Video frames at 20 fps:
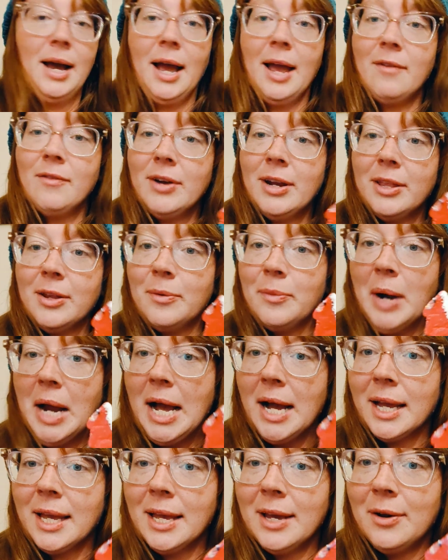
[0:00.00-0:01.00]
I have another
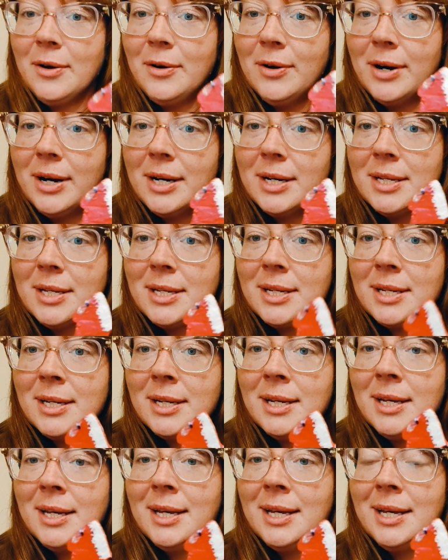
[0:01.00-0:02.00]
rocking horse.
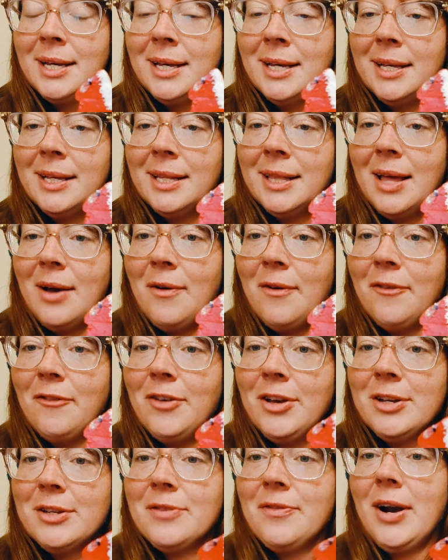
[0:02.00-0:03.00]
That one
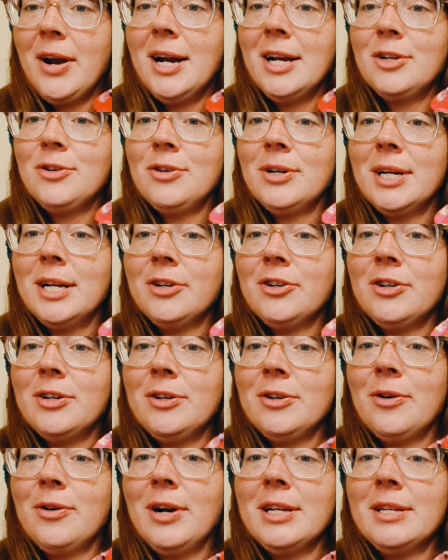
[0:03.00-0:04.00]
feels very
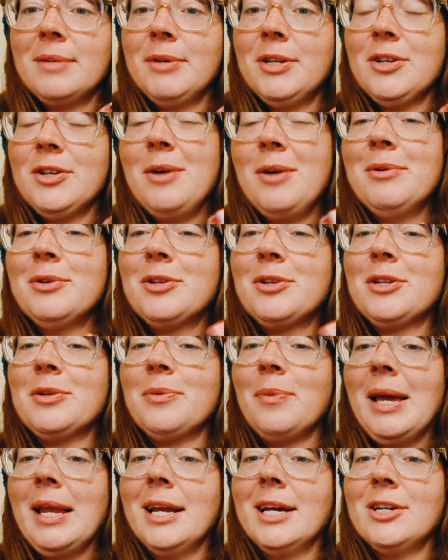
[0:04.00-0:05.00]
traditional Christmas, almost
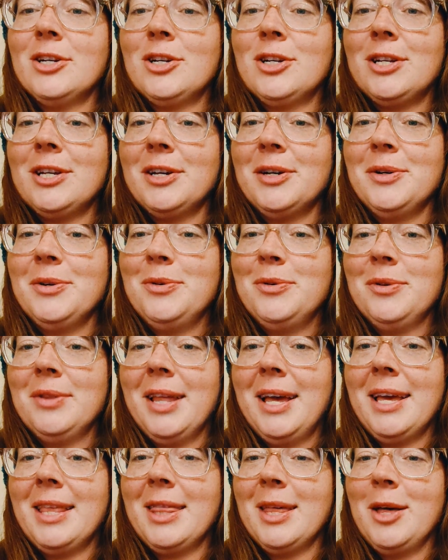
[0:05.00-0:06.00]
Swedish too.
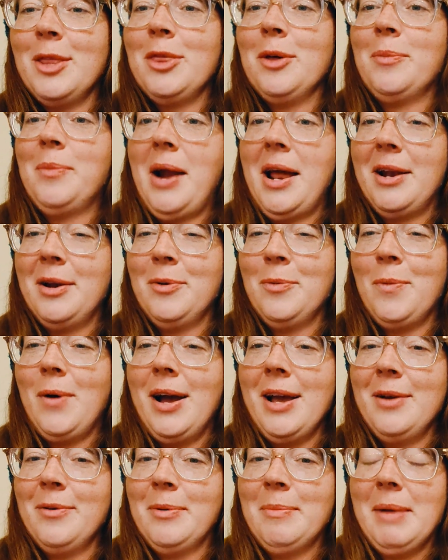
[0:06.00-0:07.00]
Like the red and
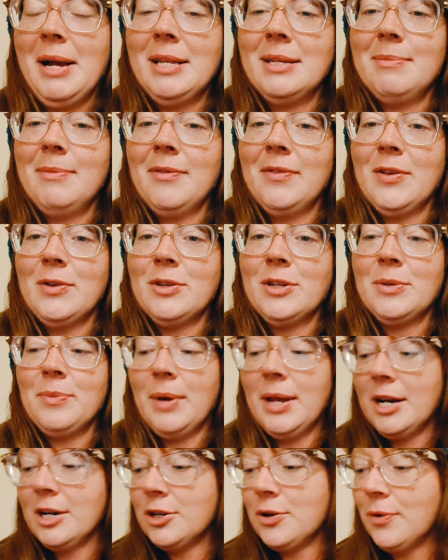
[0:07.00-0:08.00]
white reminds me of those
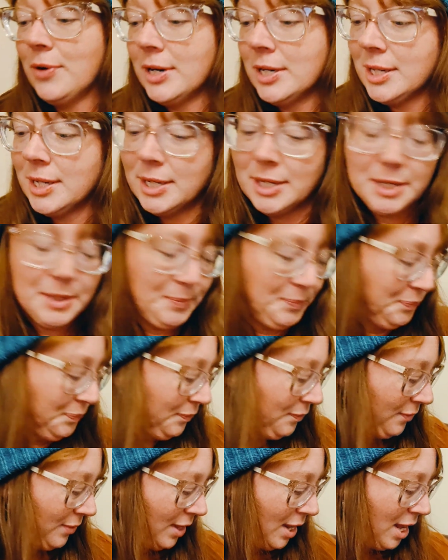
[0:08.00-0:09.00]
Swedish horses.
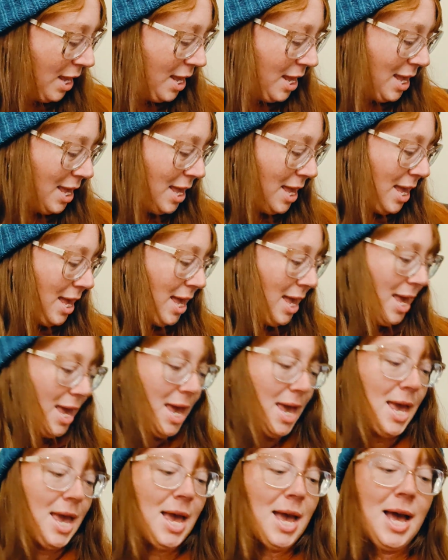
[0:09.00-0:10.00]

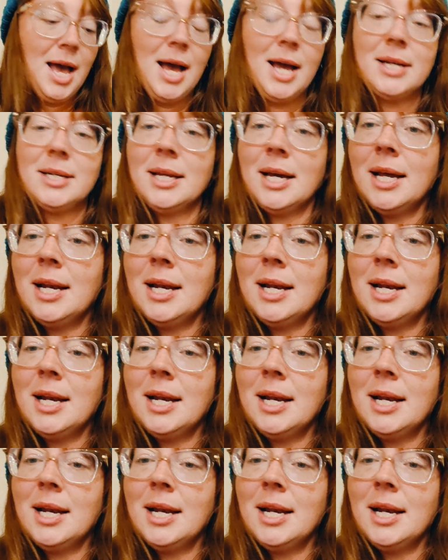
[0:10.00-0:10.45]
And